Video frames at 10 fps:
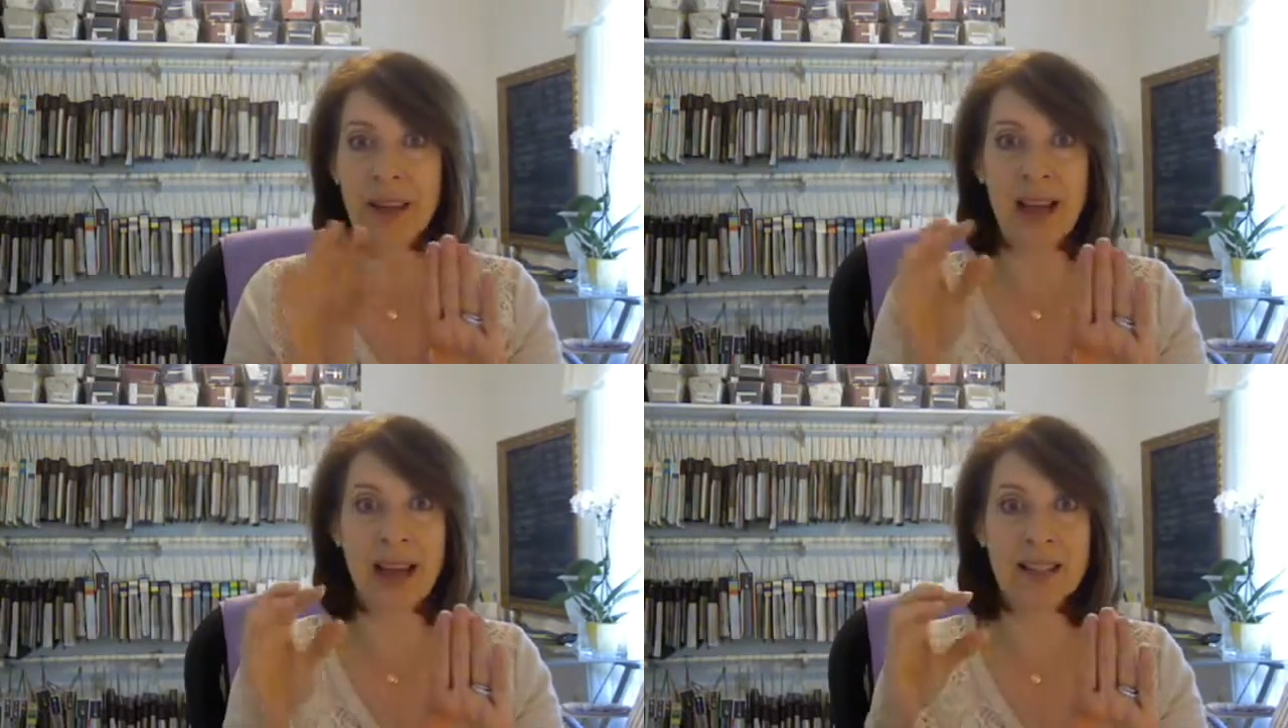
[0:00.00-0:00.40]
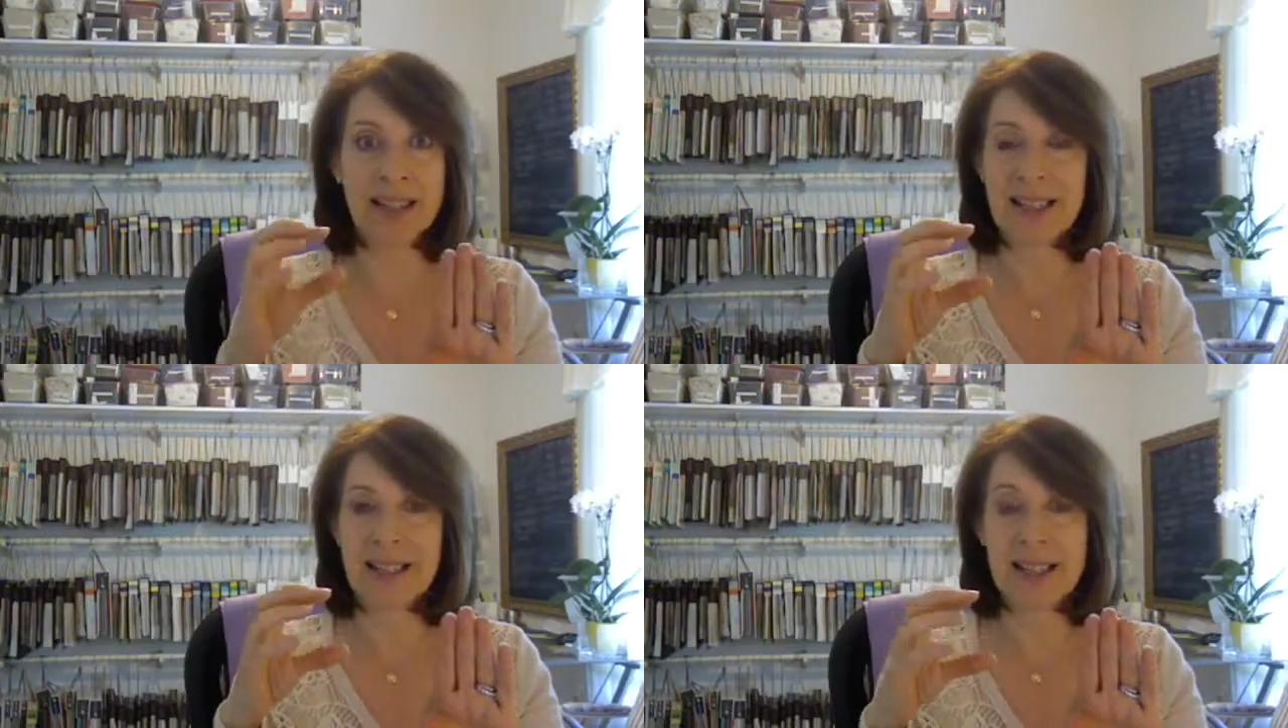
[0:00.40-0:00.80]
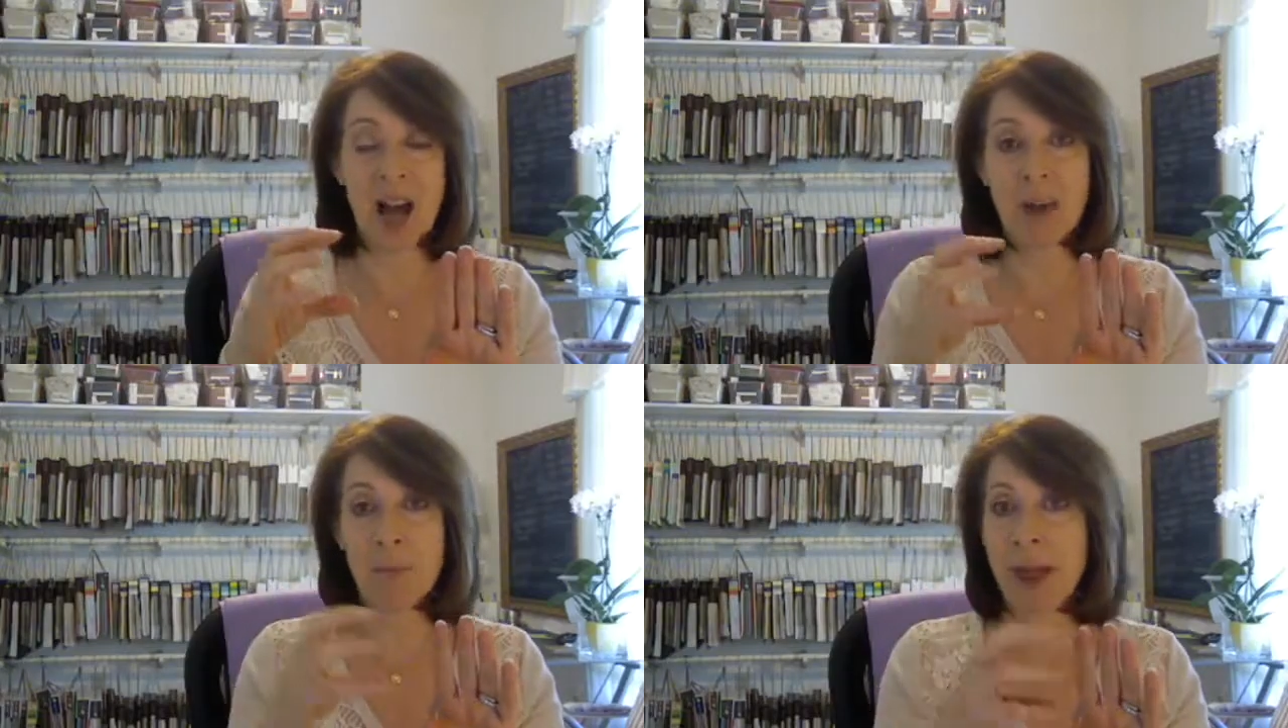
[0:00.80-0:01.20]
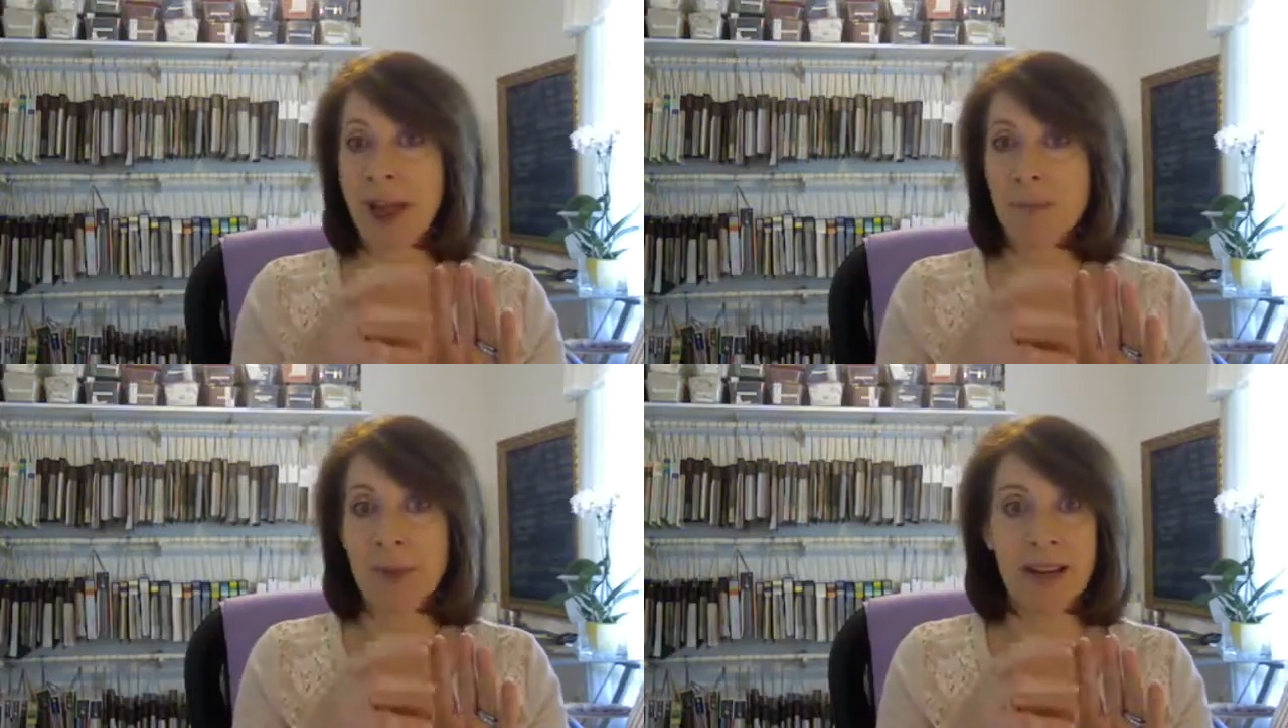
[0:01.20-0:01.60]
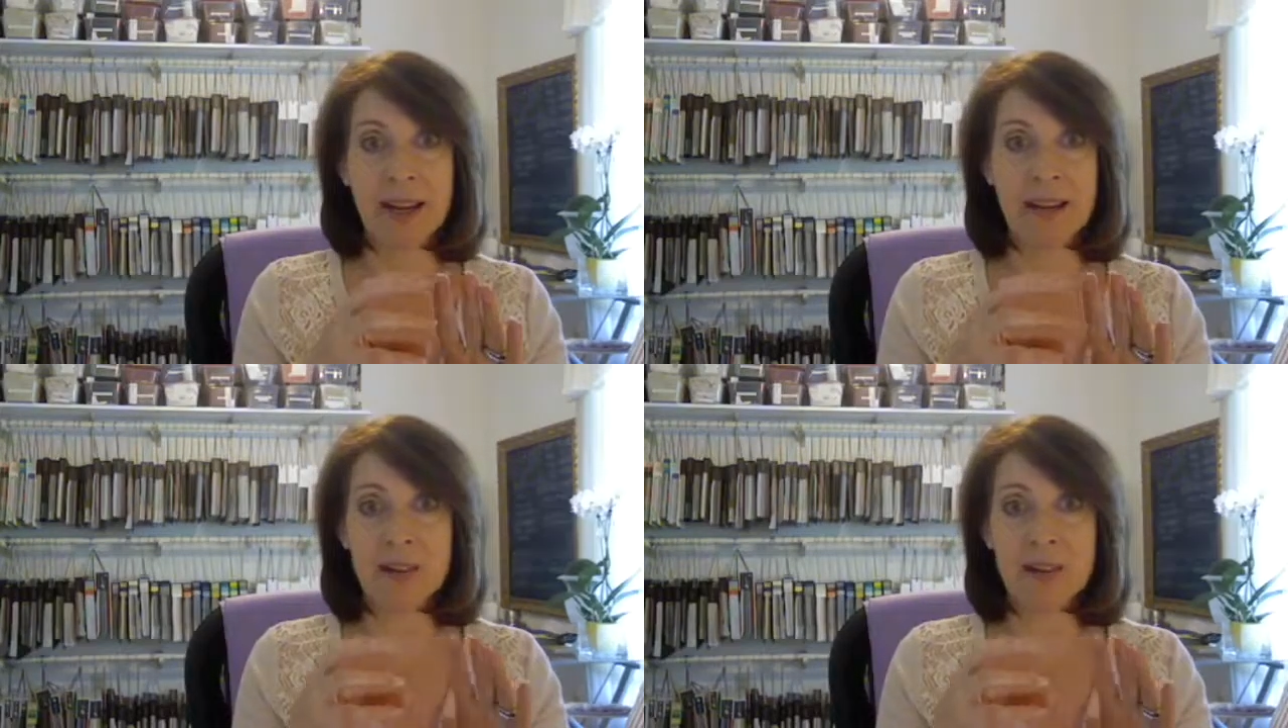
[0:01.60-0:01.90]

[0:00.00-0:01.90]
and it's not man-made,